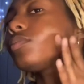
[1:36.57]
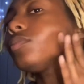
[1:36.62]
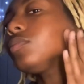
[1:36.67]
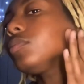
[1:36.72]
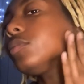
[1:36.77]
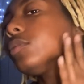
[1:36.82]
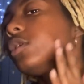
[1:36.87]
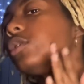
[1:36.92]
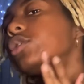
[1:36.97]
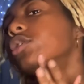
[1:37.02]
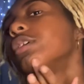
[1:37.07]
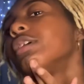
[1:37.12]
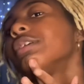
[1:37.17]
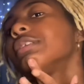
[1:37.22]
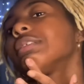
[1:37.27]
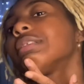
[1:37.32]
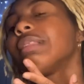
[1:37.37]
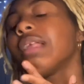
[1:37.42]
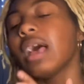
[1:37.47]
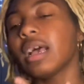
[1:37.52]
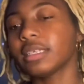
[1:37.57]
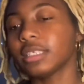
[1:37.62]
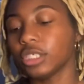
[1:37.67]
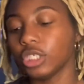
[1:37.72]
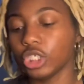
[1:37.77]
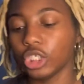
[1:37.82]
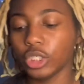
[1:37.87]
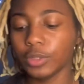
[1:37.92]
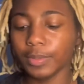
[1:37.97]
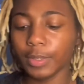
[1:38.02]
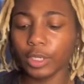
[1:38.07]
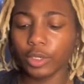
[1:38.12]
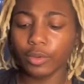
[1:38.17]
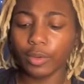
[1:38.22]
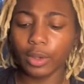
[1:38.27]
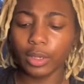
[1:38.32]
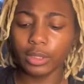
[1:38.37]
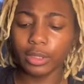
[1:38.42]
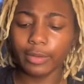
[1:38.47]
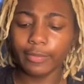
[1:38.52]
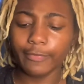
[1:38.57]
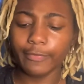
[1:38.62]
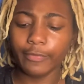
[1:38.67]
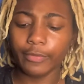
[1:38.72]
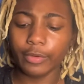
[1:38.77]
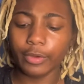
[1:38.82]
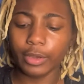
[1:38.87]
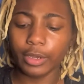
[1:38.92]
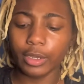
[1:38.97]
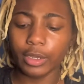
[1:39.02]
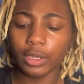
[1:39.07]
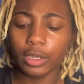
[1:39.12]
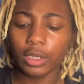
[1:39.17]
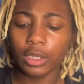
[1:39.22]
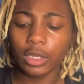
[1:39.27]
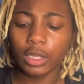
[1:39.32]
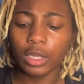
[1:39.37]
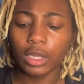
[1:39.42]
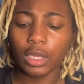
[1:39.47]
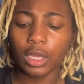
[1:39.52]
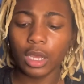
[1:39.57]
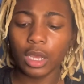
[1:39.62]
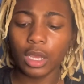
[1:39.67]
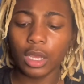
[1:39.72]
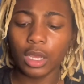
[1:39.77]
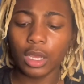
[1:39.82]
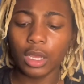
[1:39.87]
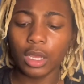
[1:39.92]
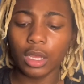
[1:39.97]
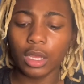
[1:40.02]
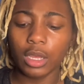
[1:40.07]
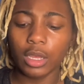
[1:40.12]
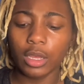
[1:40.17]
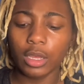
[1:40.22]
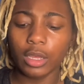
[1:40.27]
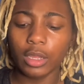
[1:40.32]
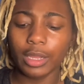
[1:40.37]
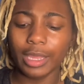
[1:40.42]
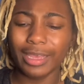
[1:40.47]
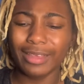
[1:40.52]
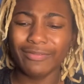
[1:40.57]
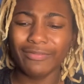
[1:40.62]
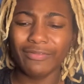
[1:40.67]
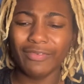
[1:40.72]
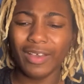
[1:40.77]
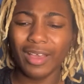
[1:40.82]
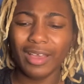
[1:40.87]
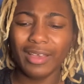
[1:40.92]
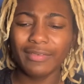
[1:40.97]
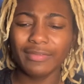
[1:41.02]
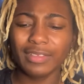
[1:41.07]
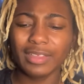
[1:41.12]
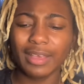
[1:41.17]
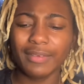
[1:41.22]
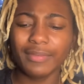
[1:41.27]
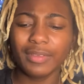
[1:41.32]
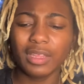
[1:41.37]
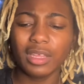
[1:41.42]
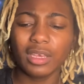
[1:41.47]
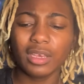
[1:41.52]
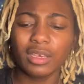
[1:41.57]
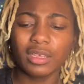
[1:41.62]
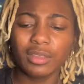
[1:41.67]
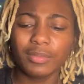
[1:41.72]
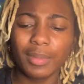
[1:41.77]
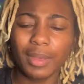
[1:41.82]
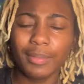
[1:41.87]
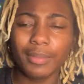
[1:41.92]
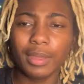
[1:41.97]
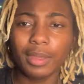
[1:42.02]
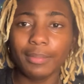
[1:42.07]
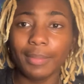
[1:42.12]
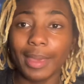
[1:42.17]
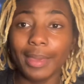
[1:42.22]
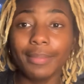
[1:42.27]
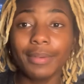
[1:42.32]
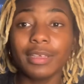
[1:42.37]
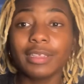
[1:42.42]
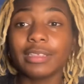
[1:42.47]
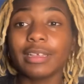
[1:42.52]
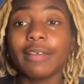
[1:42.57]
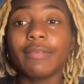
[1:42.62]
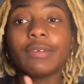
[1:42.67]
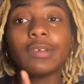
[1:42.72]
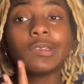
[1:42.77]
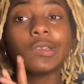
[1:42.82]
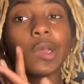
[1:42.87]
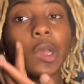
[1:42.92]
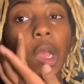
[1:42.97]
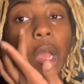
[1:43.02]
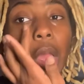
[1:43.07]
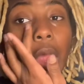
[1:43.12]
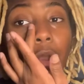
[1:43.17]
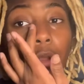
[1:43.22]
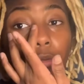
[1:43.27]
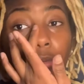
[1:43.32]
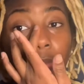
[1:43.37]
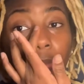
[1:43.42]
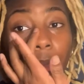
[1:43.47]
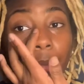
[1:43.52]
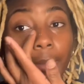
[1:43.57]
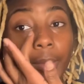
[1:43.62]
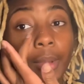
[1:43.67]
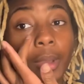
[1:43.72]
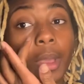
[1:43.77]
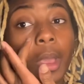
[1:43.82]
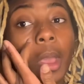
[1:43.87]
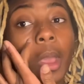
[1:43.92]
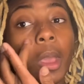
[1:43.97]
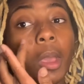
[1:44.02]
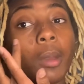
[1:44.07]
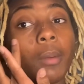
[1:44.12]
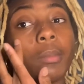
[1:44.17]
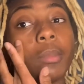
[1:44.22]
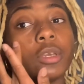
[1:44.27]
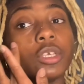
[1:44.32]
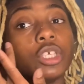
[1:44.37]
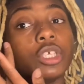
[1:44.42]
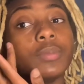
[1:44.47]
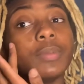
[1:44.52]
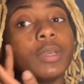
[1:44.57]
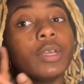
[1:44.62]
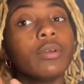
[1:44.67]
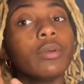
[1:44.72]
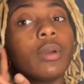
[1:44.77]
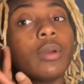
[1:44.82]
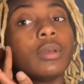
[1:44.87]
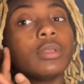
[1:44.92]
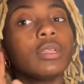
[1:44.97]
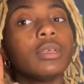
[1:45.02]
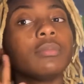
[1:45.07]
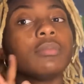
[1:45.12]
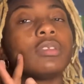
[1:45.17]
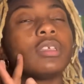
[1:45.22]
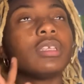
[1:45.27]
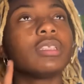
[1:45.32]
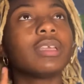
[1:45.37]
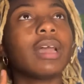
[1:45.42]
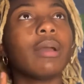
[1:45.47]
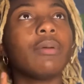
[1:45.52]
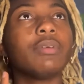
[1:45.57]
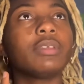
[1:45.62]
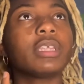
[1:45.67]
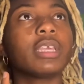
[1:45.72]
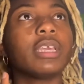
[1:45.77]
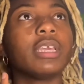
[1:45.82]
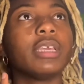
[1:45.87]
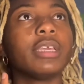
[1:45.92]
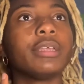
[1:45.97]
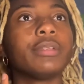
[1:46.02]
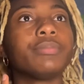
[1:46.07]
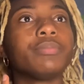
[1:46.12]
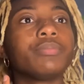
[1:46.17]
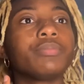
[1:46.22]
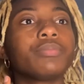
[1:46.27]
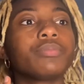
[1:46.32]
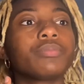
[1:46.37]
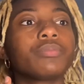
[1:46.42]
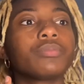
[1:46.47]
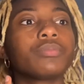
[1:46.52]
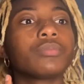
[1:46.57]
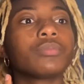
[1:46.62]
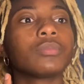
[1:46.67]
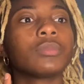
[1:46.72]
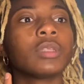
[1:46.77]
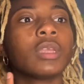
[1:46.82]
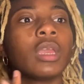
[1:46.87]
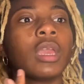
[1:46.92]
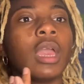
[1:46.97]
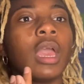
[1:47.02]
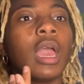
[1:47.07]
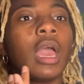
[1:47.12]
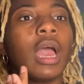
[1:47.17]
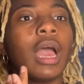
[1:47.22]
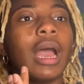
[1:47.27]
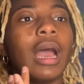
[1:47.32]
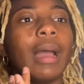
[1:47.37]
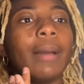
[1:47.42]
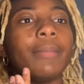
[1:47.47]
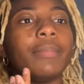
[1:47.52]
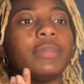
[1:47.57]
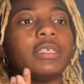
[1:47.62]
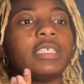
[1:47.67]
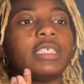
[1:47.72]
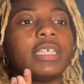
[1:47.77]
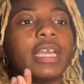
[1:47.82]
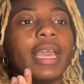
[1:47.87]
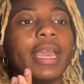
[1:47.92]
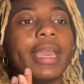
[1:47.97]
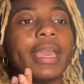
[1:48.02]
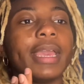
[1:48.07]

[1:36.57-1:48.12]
She has locks and she's been growing them for like 5-7 years, maybe 7. I don't remember. But she's been growing them since I was in, I'm gonna say